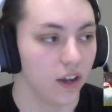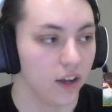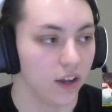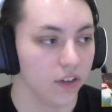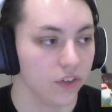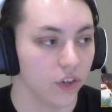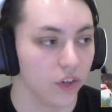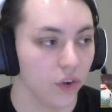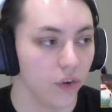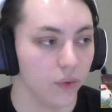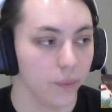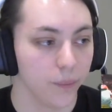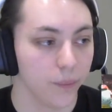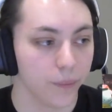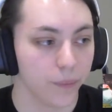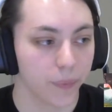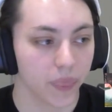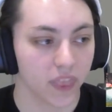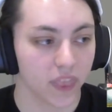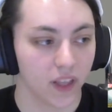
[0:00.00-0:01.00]
So
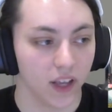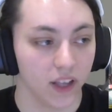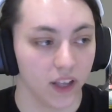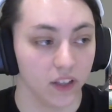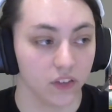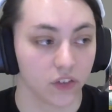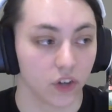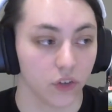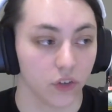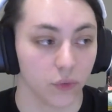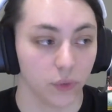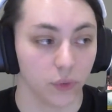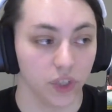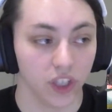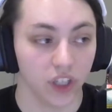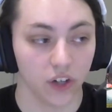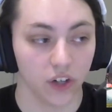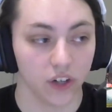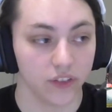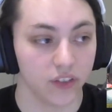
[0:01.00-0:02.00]
I think this card's
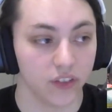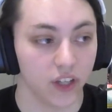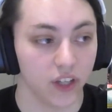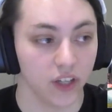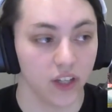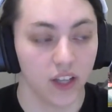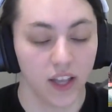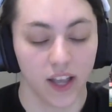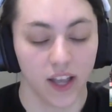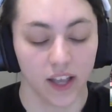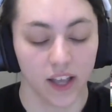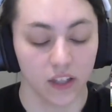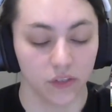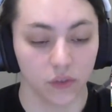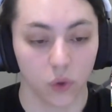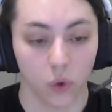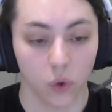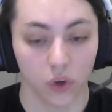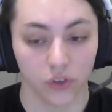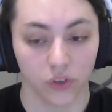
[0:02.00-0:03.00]
really interesting. And
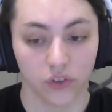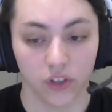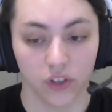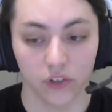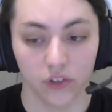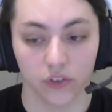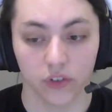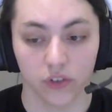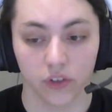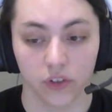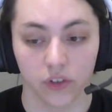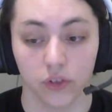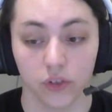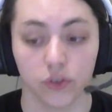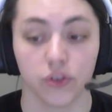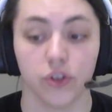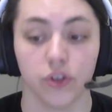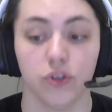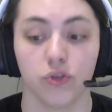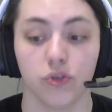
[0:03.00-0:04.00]
of course, there's
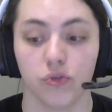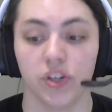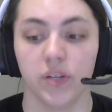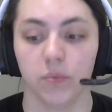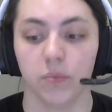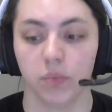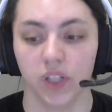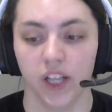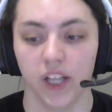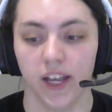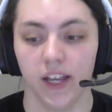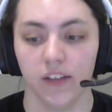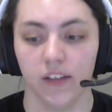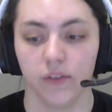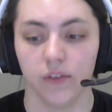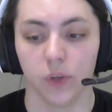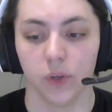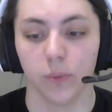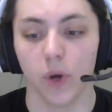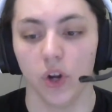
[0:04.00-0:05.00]
the dream play
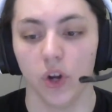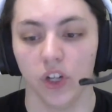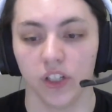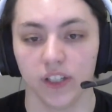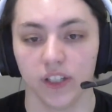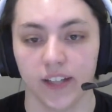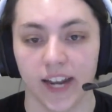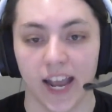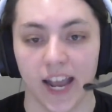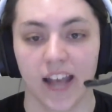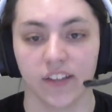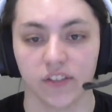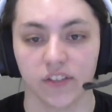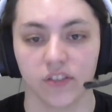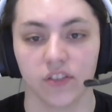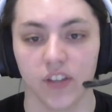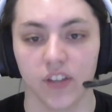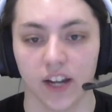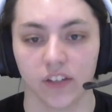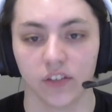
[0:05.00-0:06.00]
of your opponent
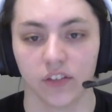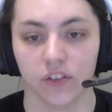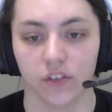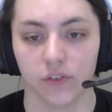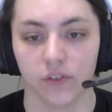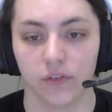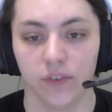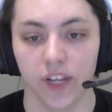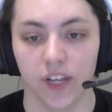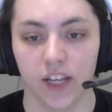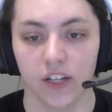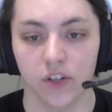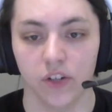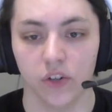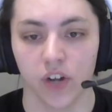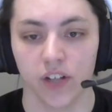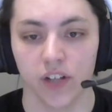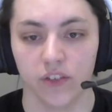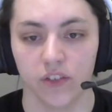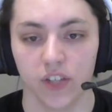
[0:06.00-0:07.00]
casts Nexus of Fate in
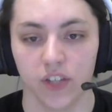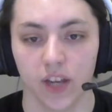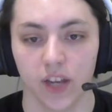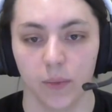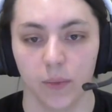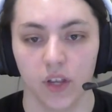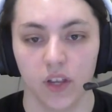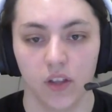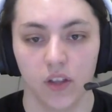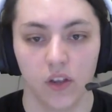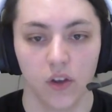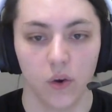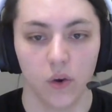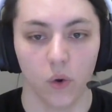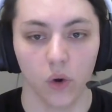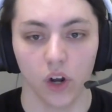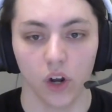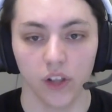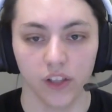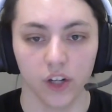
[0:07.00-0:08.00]
your end step
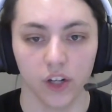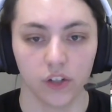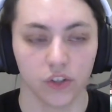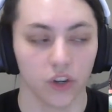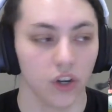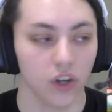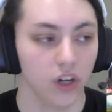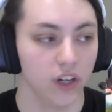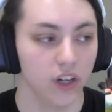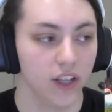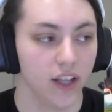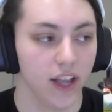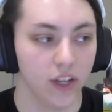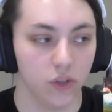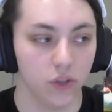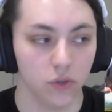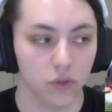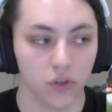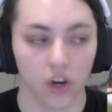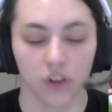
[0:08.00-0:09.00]
or on their turn,
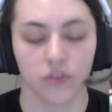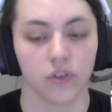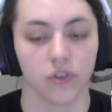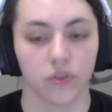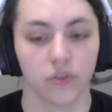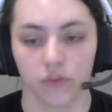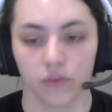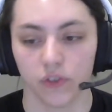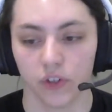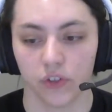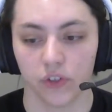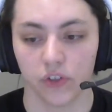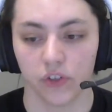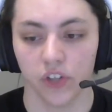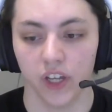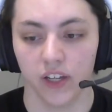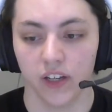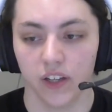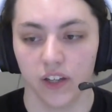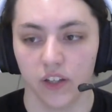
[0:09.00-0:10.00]
and you Narset's Reversal
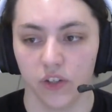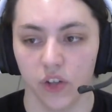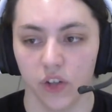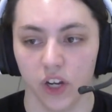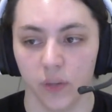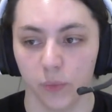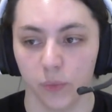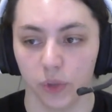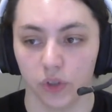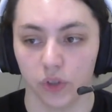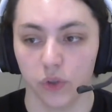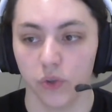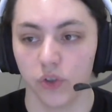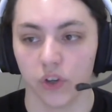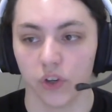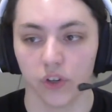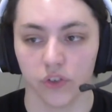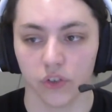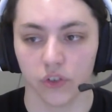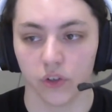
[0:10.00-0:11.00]
it. You end up with 2
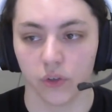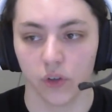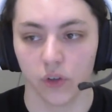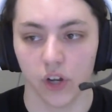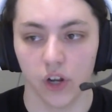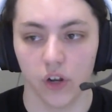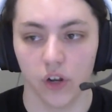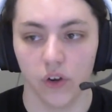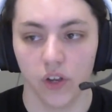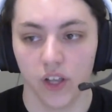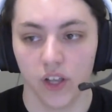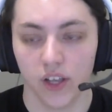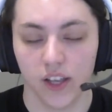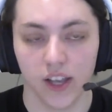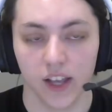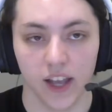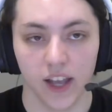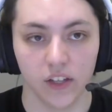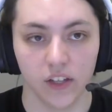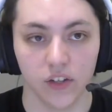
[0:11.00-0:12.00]
turns in a row,
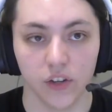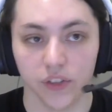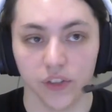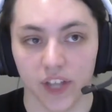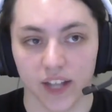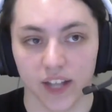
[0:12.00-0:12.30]
and